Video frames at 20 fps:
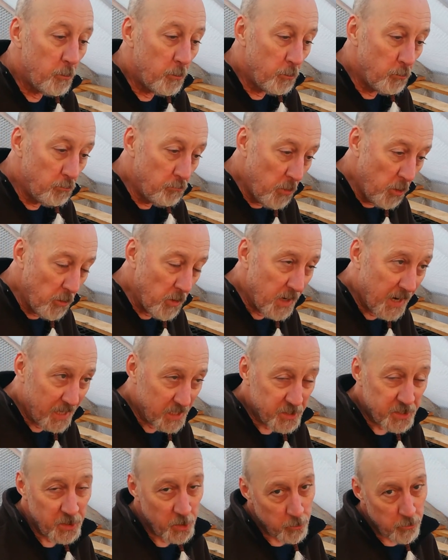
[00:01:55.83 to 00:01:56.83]
more or
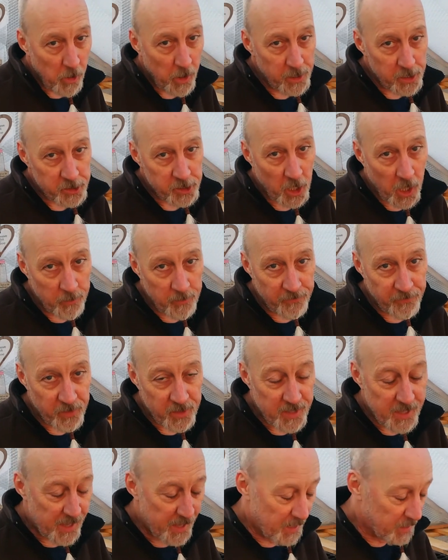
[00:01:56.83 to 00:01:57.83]
less at the right time of the
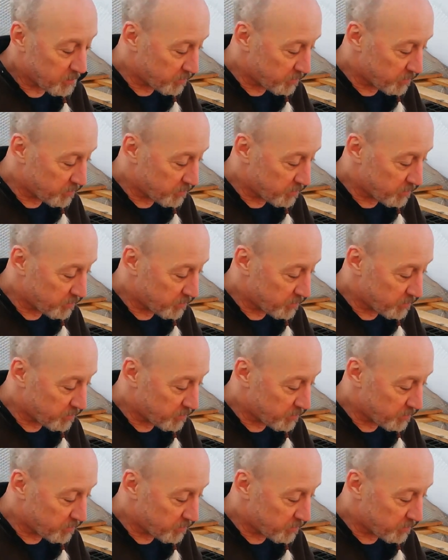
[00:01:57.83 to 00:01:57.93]
year.